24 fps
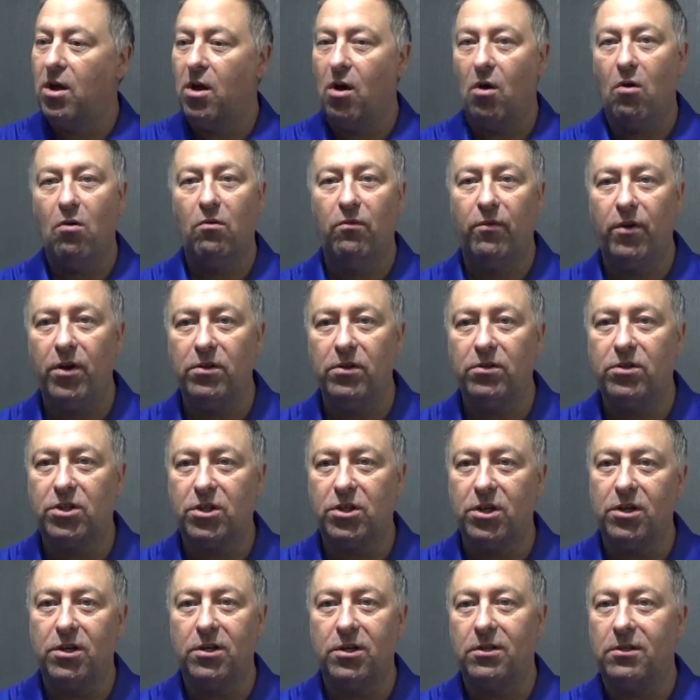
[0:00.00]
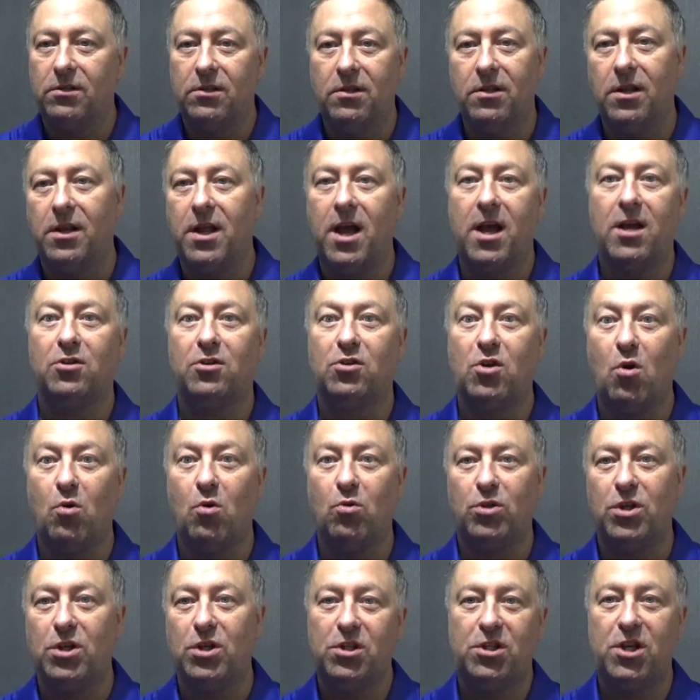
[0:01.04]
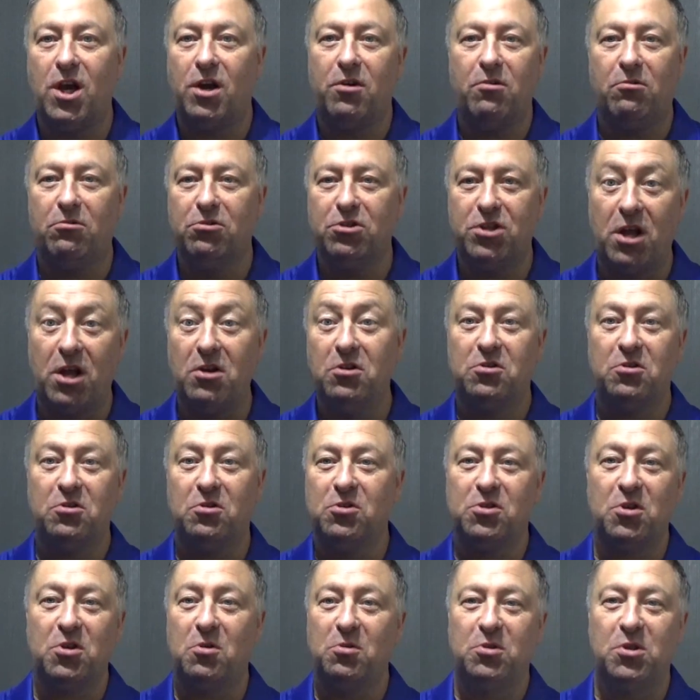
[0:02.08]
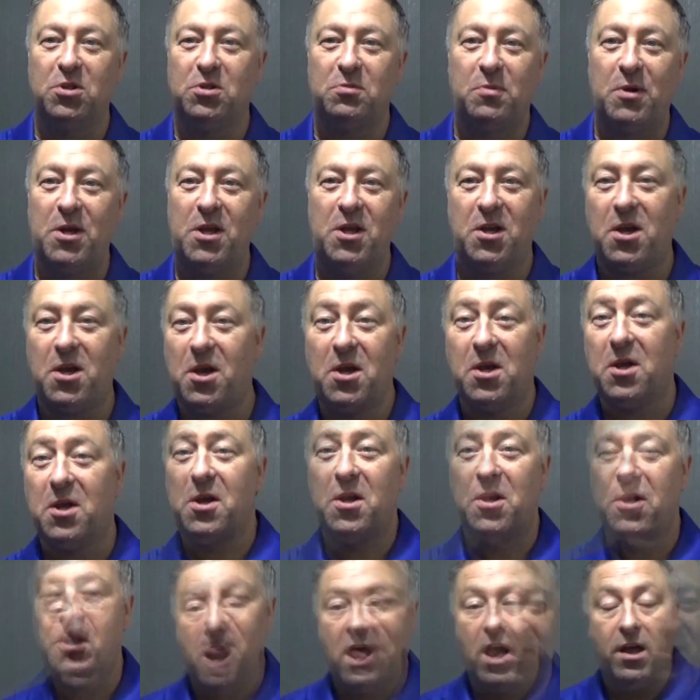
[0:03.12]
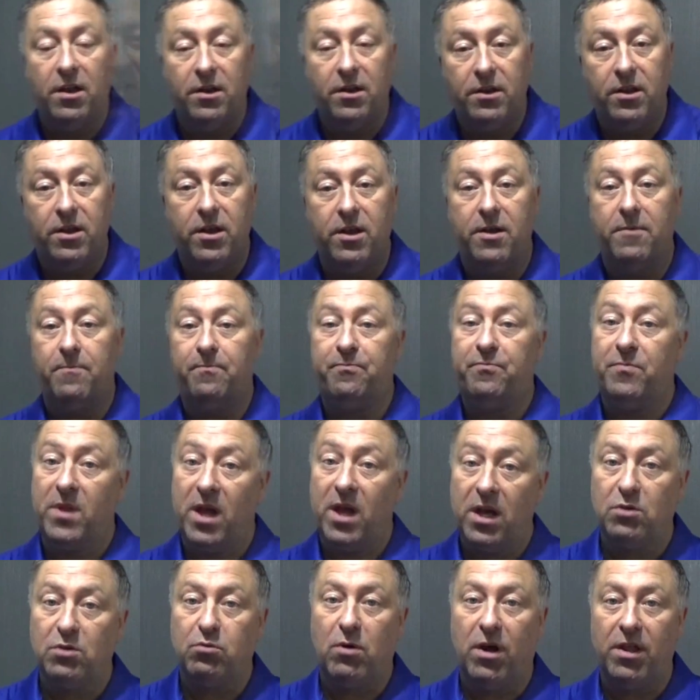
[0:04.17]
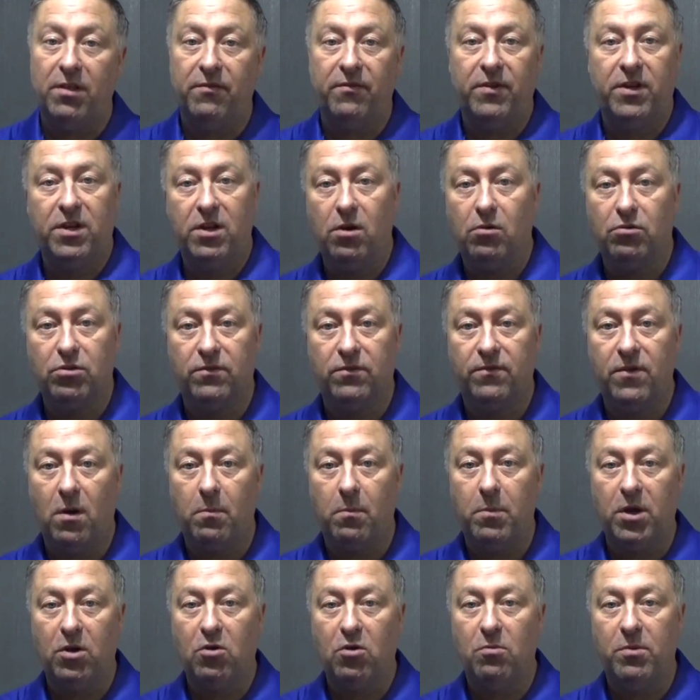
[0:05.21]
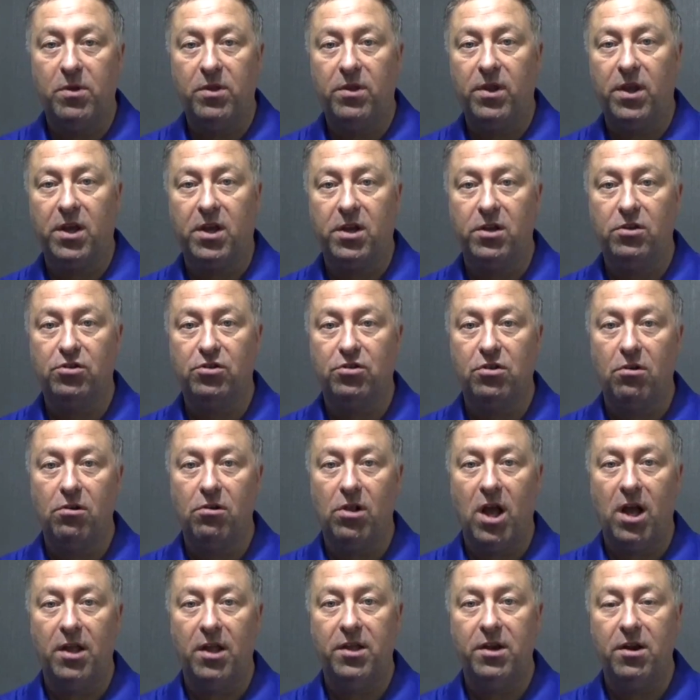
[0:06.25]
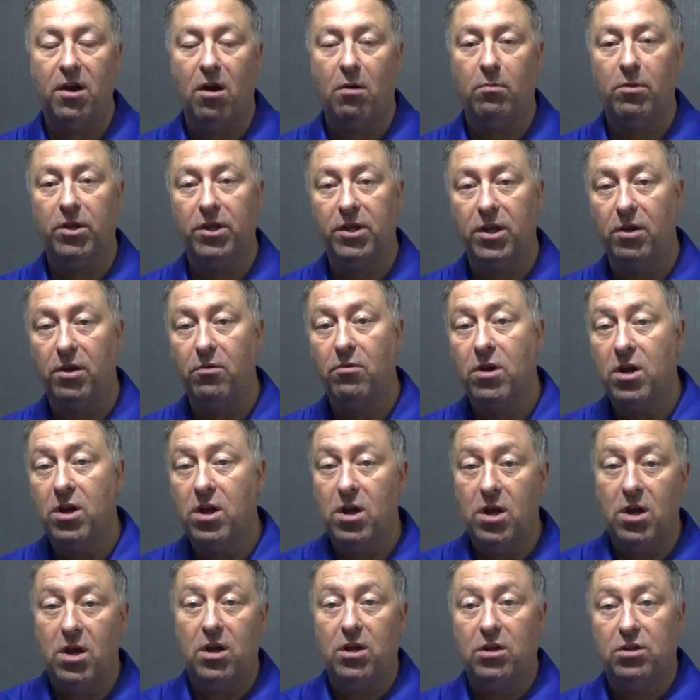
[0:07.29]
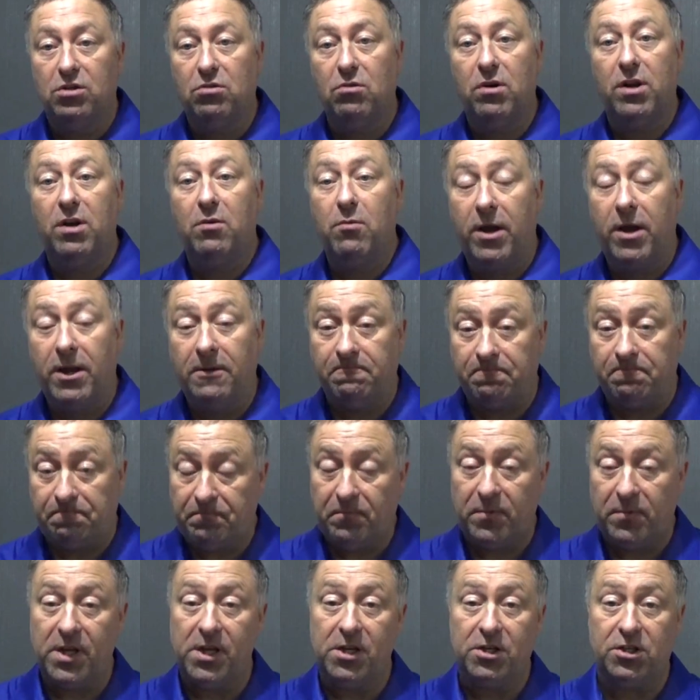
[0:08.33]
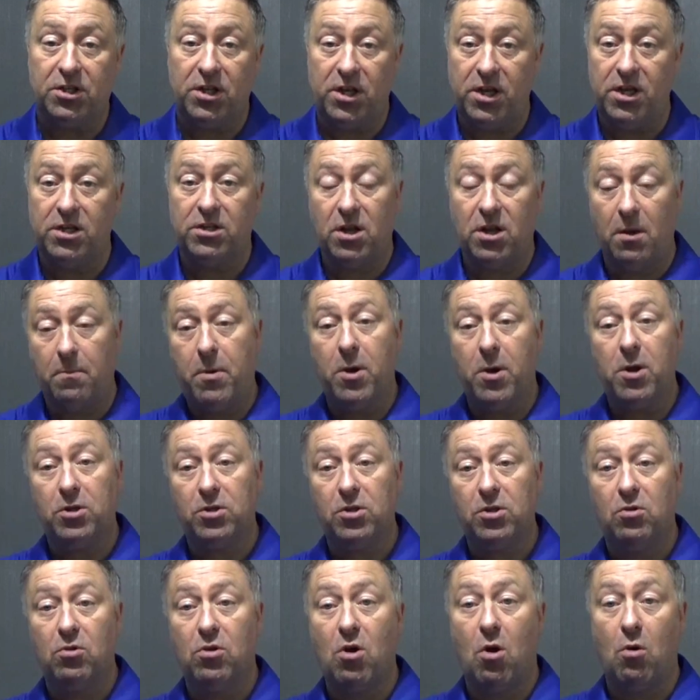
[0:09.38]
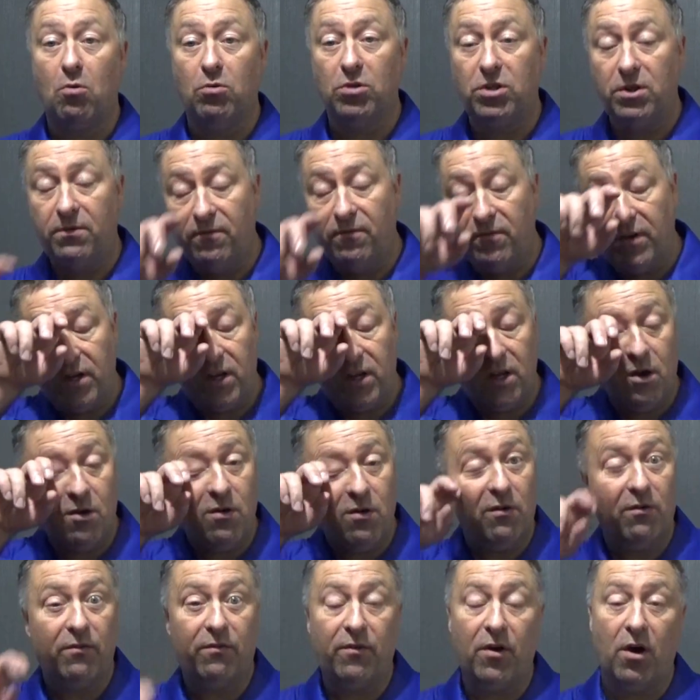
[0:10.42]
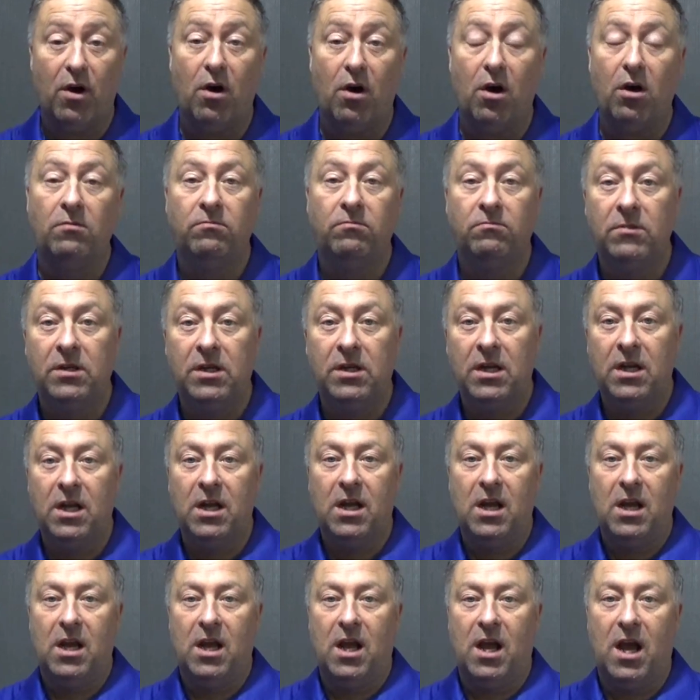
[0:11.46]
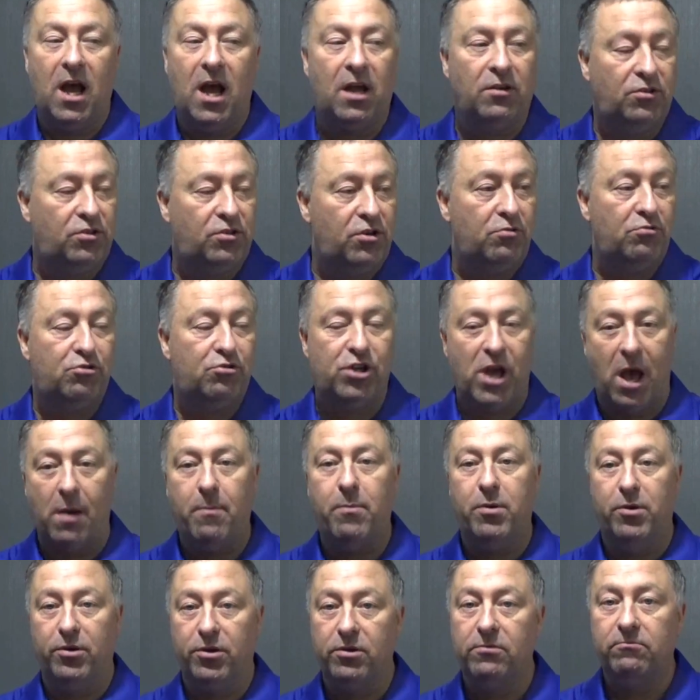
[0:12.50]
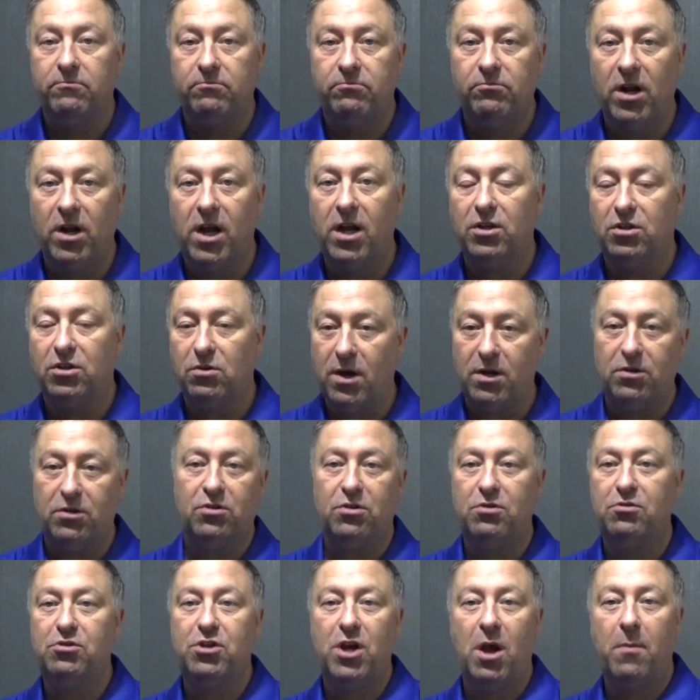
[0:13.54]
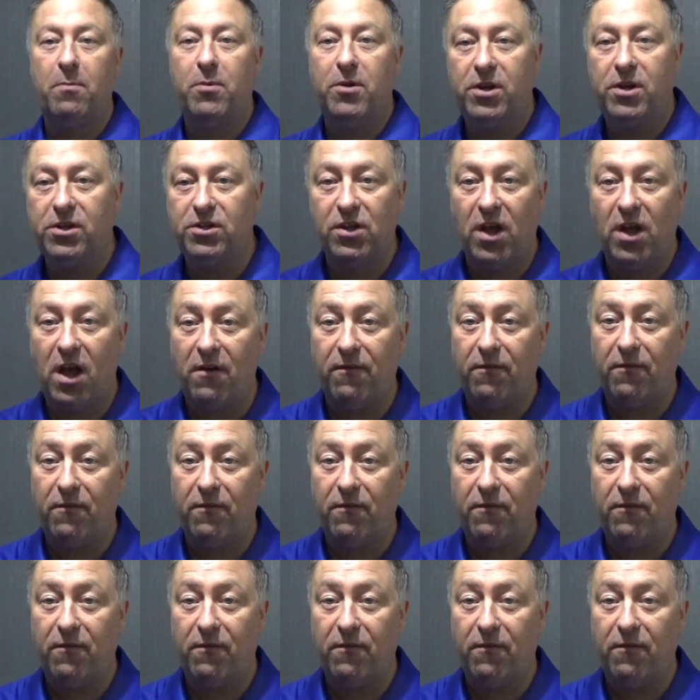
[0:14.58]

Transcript: over at the Darts Coaching channel central, so to speak, and that's why the videos have not been coming thick and strong like they normally do. So anyway, this is a personal coaching video for Andrew Shepard. Right, so Andrew Shepard is our